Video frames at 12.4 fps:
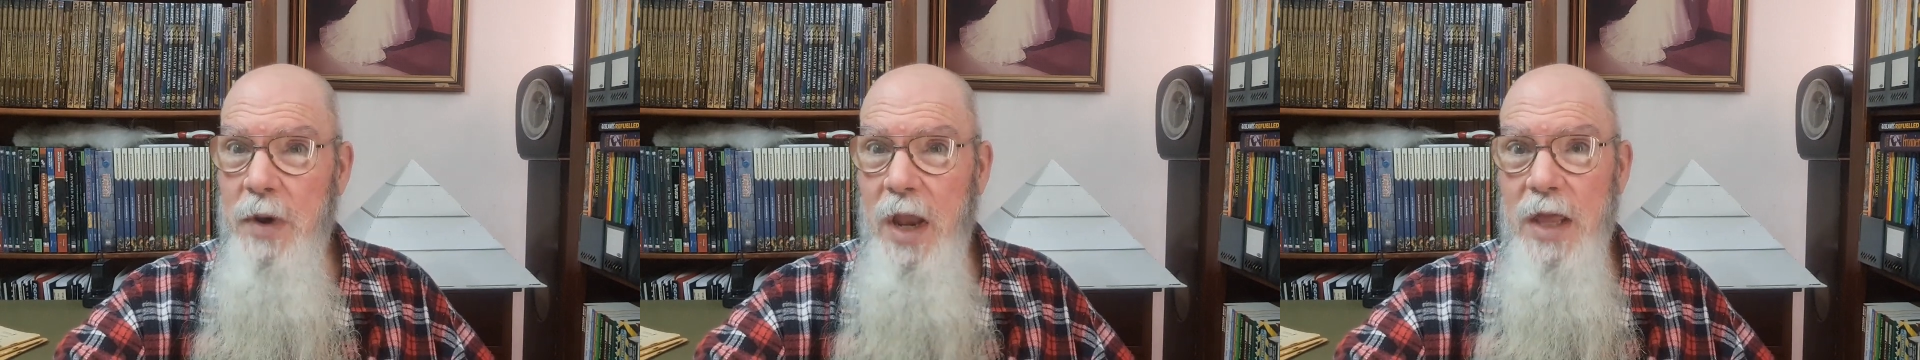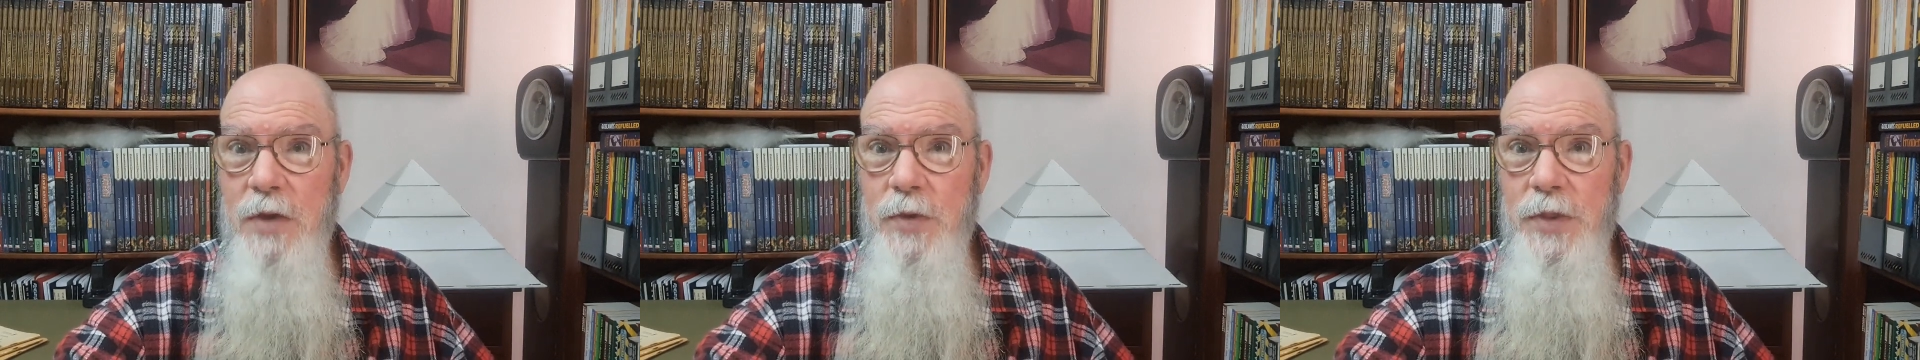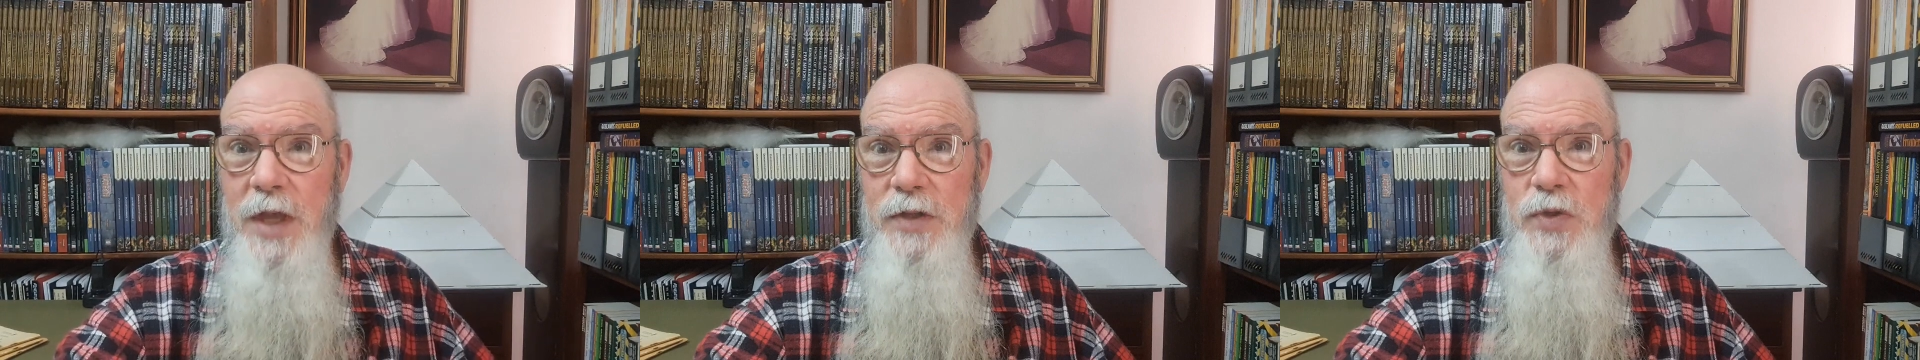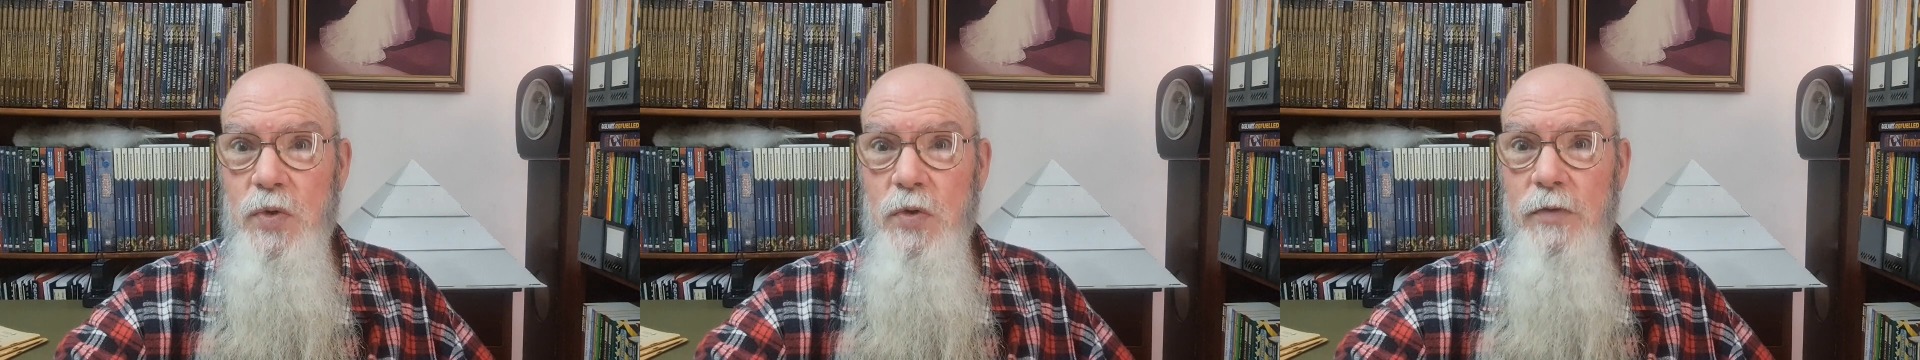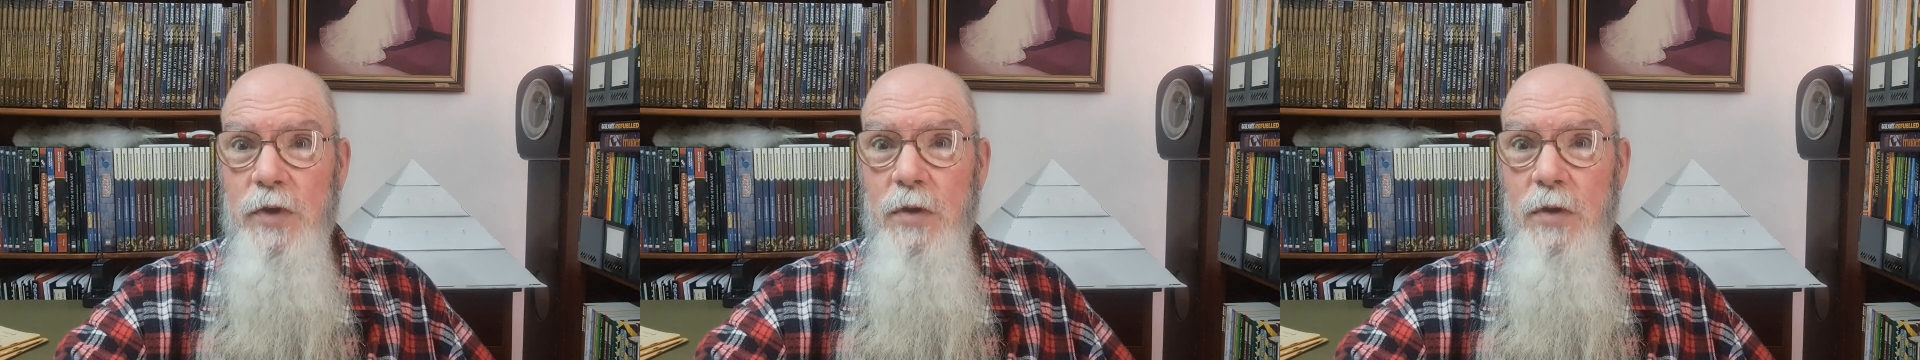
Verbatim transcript: play with that sort of